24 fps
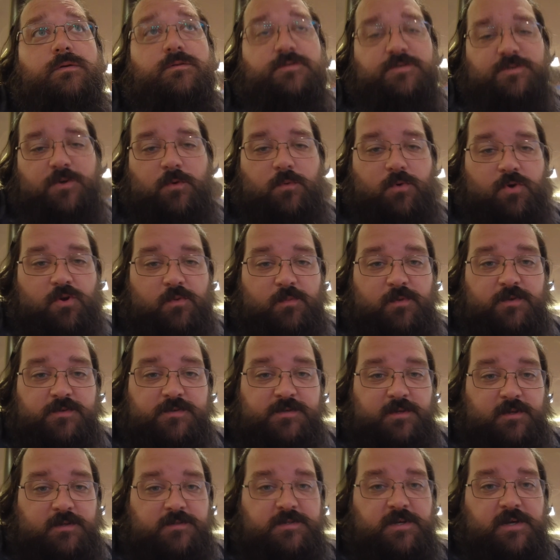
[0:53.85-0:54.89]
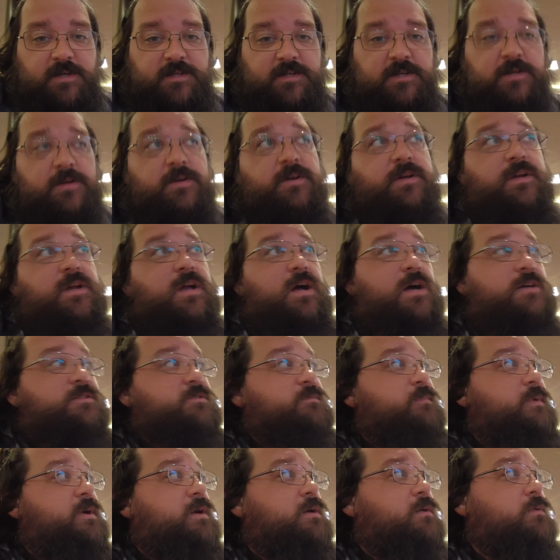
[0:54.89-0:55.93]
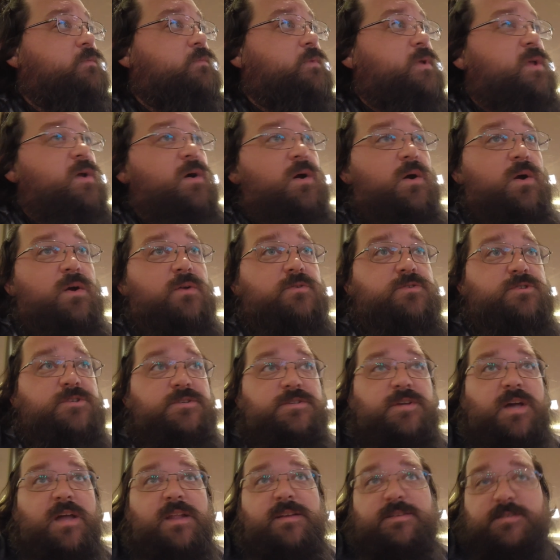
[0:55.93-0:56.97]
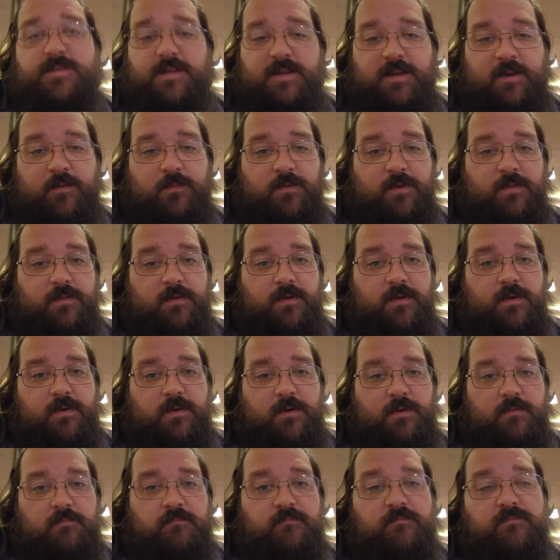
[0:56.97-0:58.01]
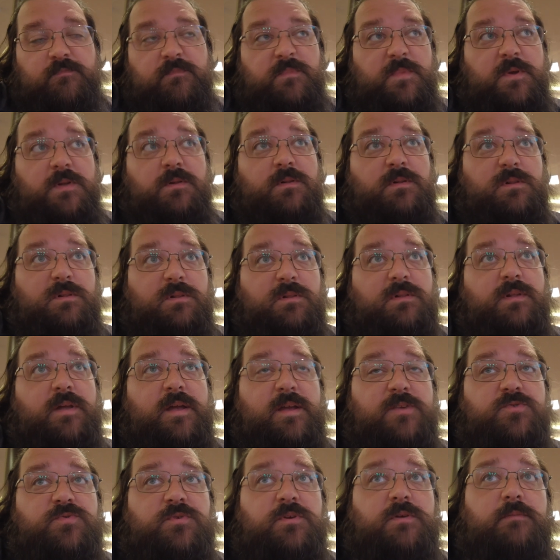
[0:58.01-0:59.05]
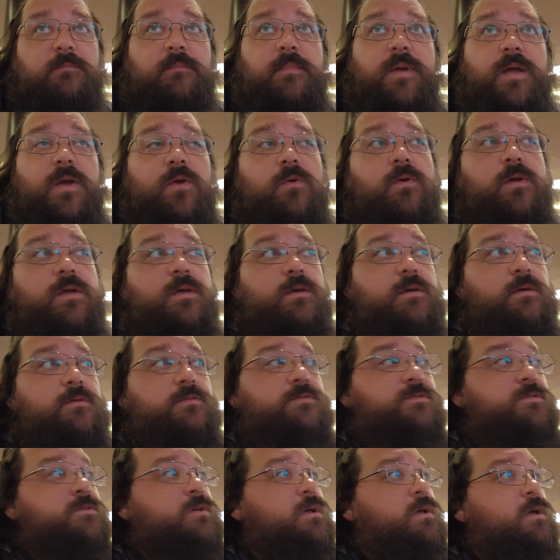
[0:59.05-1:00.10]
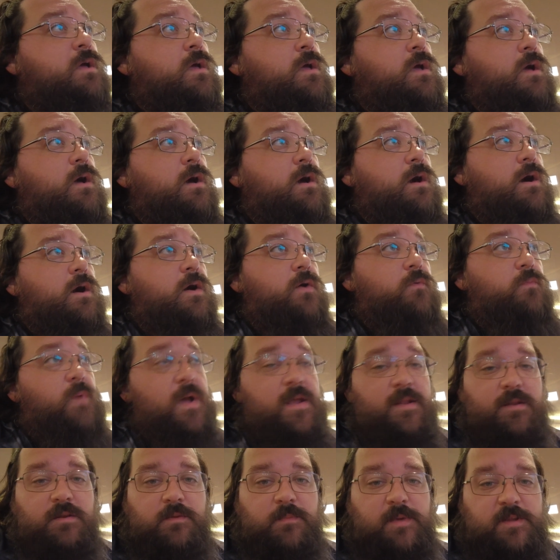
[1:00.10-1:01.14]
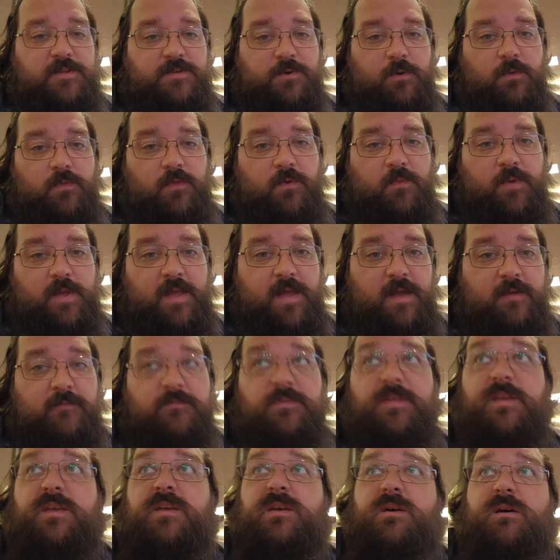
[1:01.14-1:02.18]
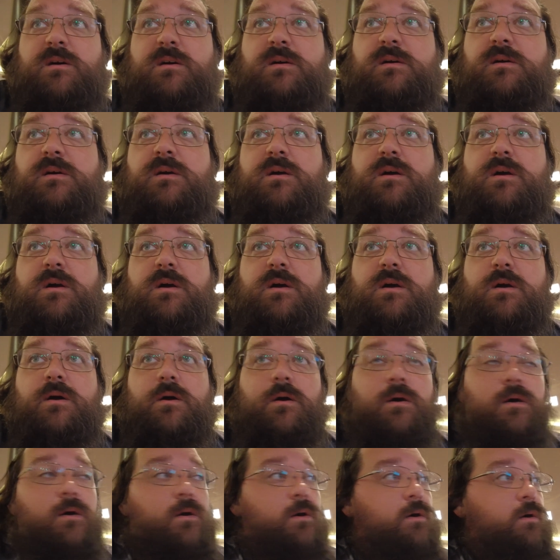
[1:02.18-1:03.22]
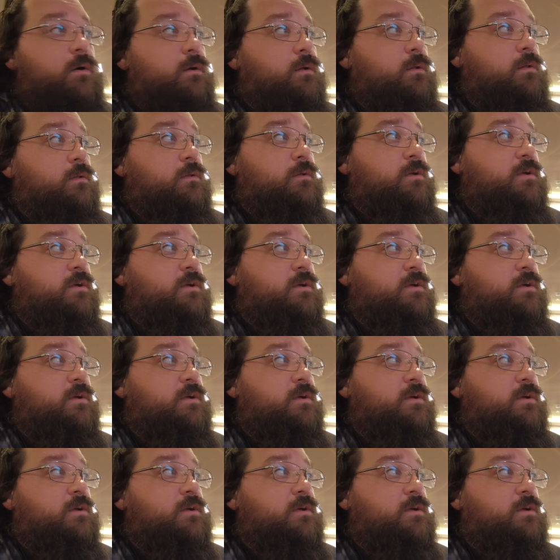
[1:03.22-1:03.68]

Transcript: So we're almost all docked here in Cozumel. We are just kind of sitting in one of the middle atrium areas, waiting to be told that we have the all